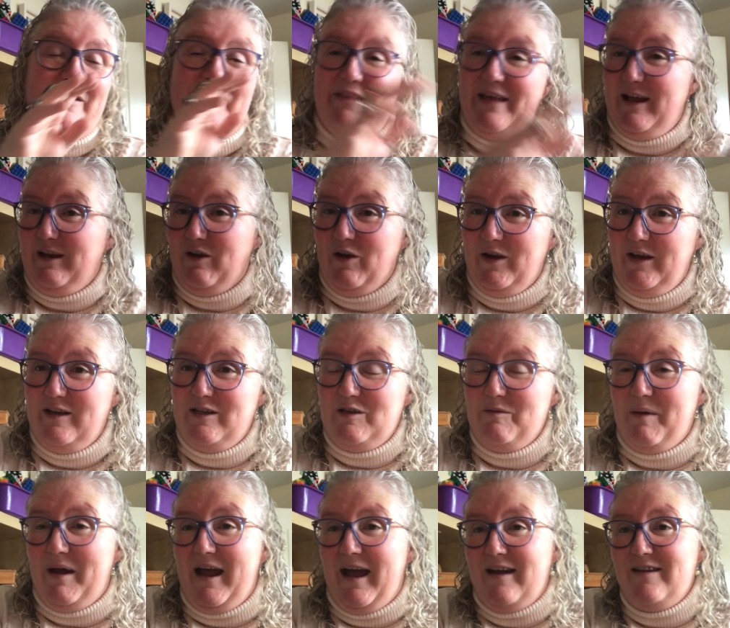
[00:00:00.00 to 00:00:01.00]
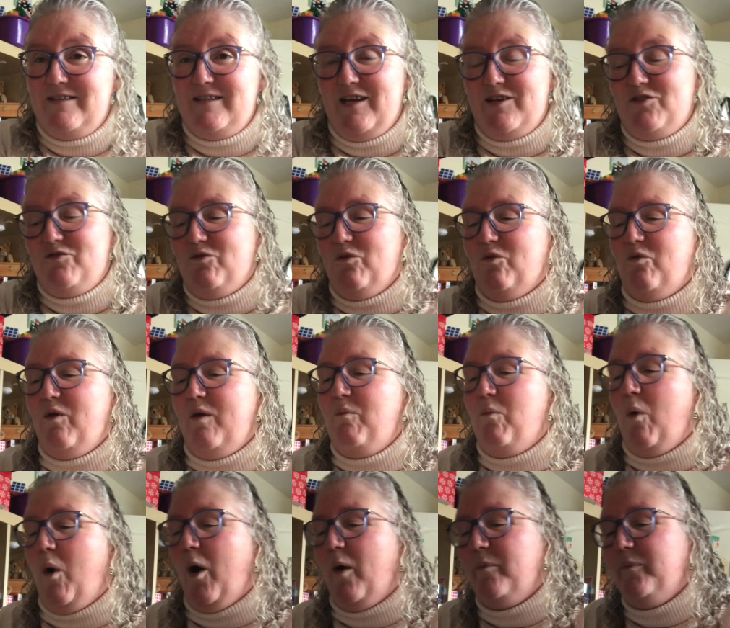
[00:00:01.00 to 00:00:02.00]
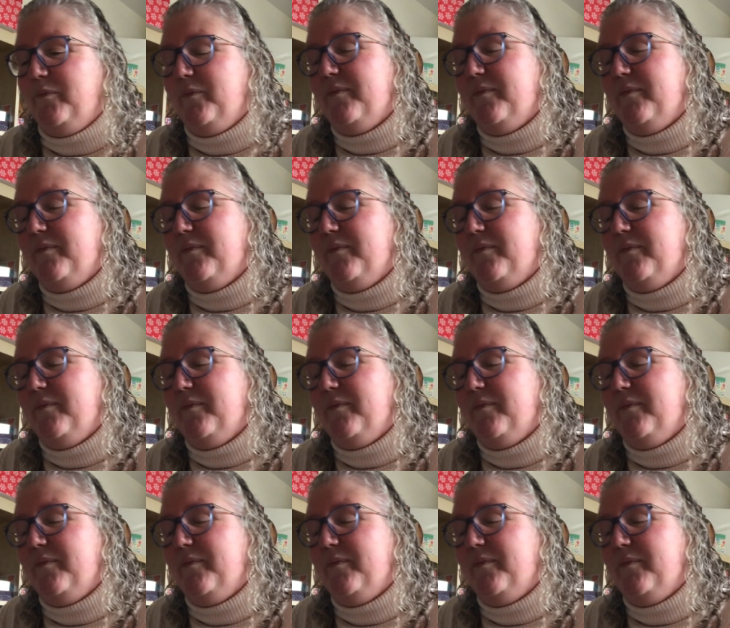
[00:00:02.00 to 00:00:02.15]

and they're going into my ancestral grimoire.